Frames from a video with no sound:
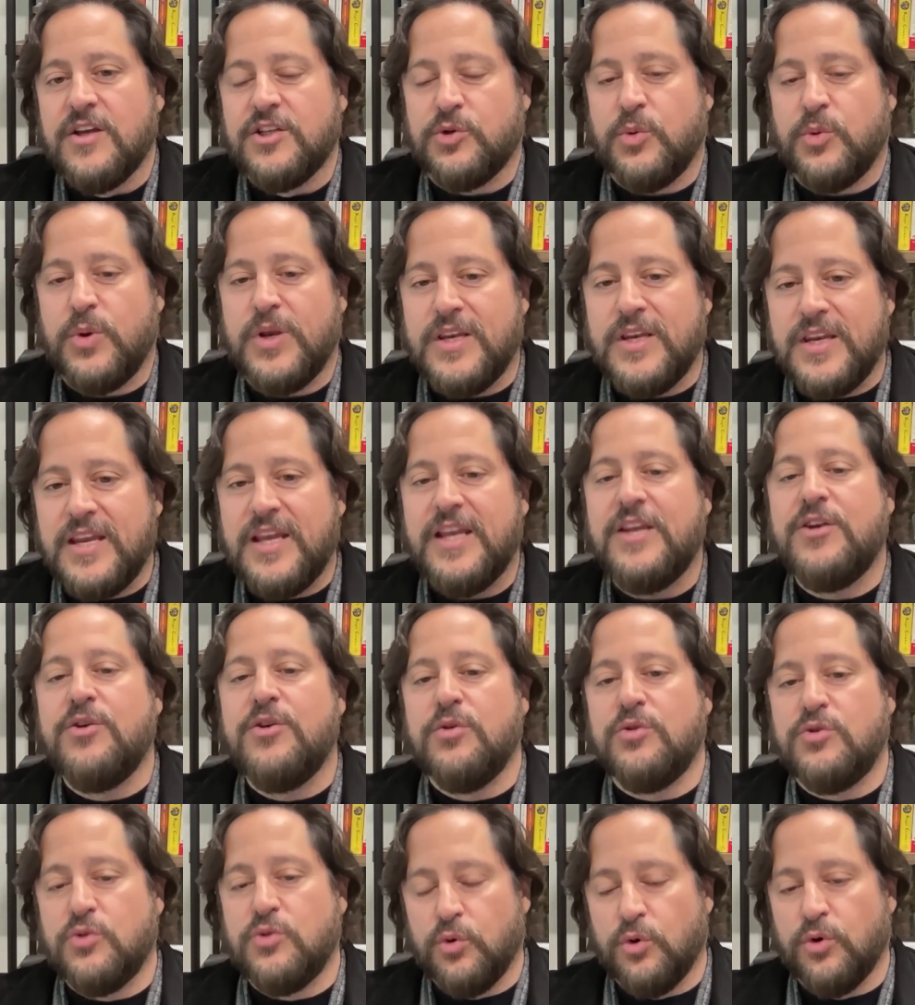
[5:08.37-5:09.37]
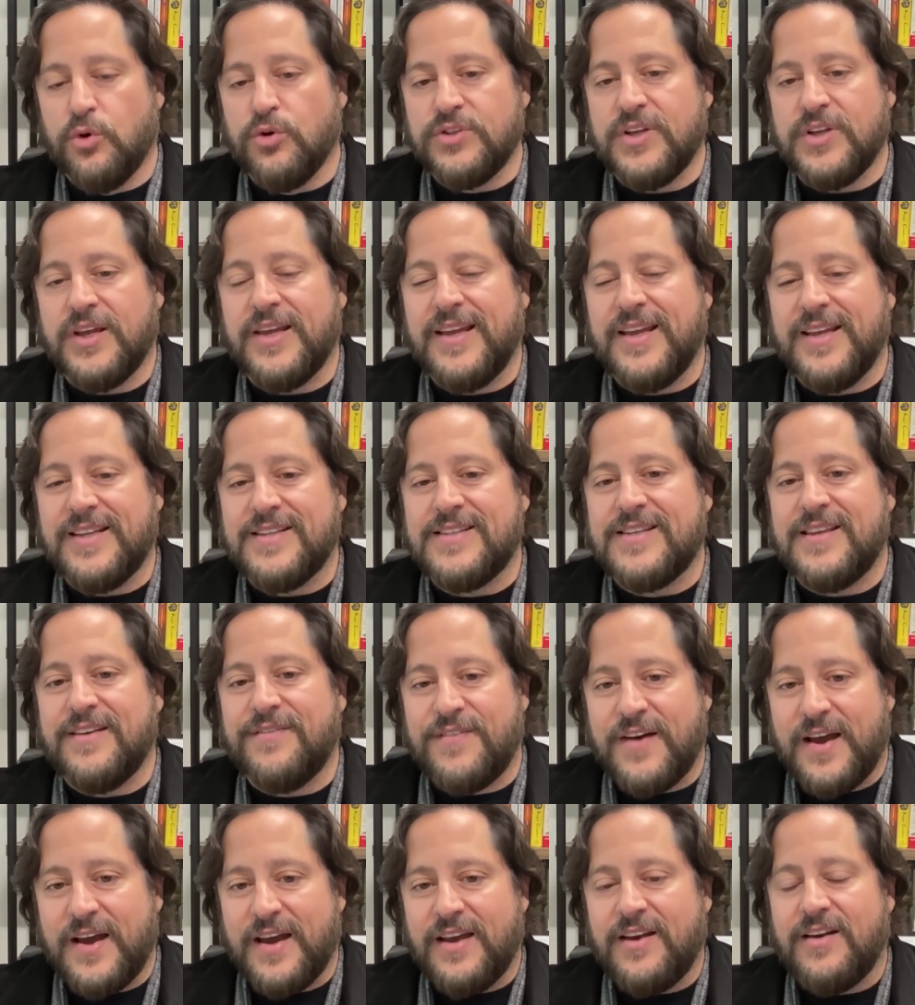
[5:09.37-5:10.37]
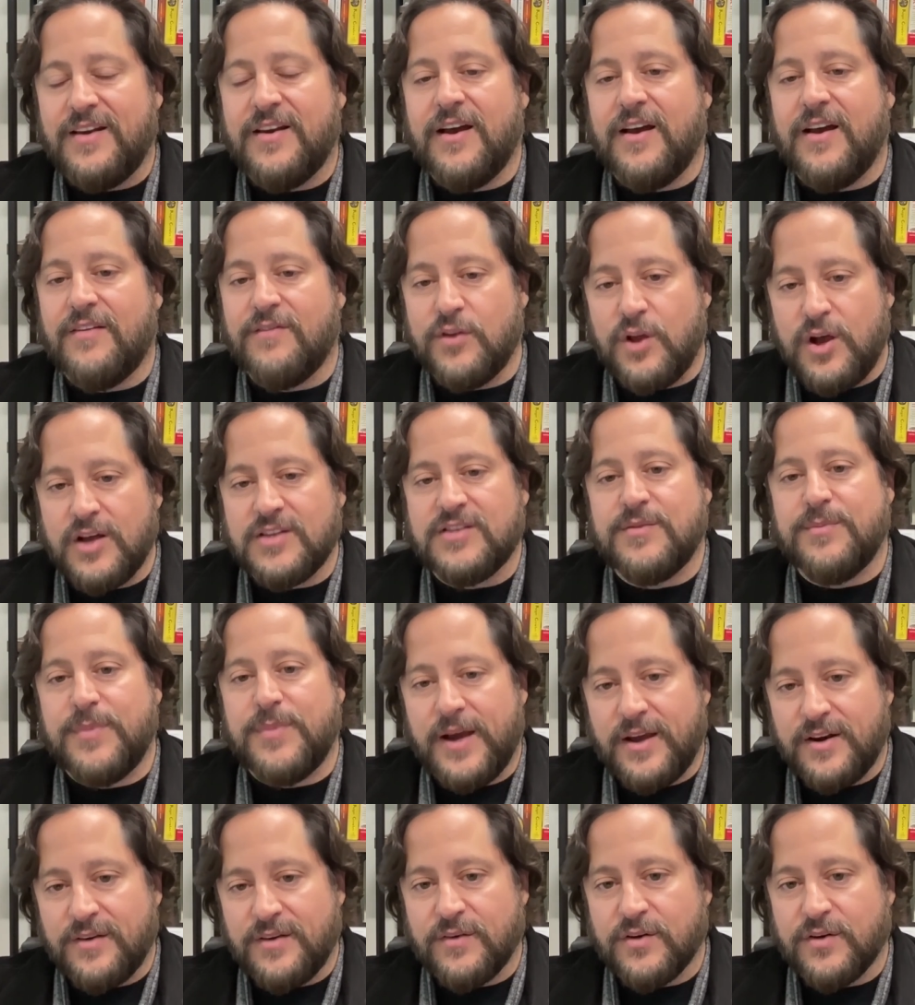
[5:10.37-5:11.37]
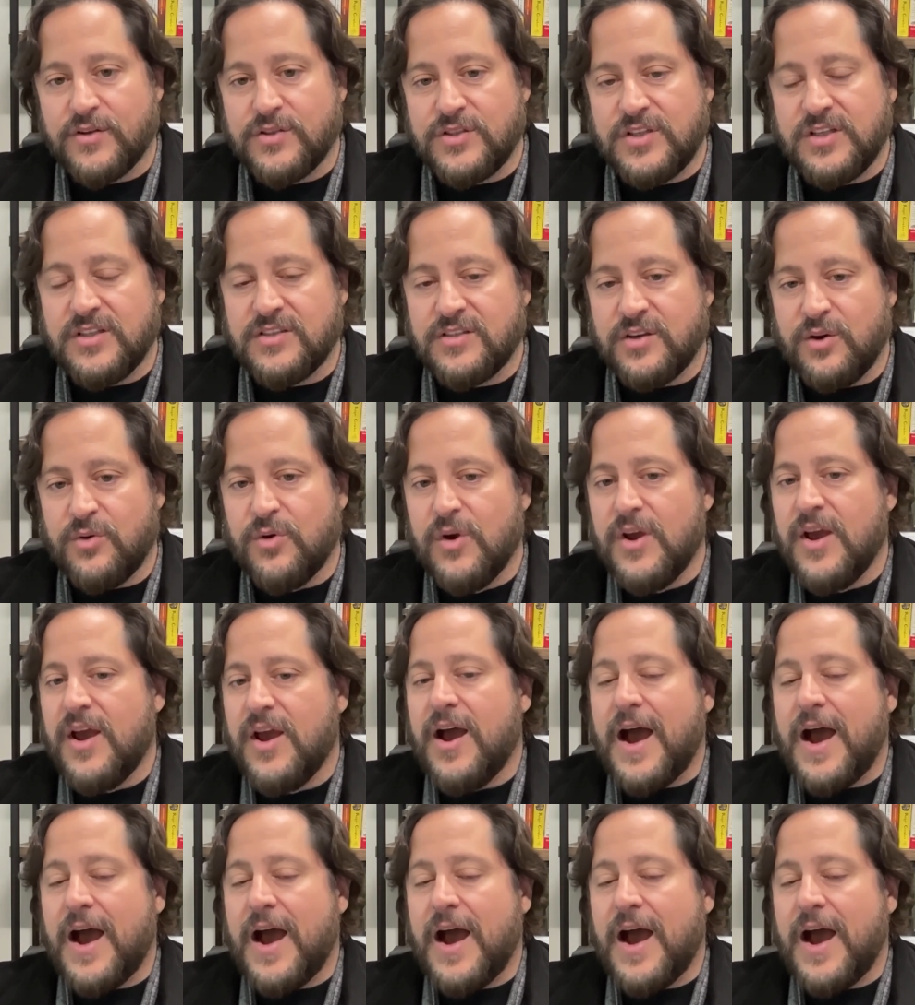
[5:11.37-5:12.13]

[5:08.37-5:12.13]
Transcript: So we need new tools against the fight of loss of biodiversity. And so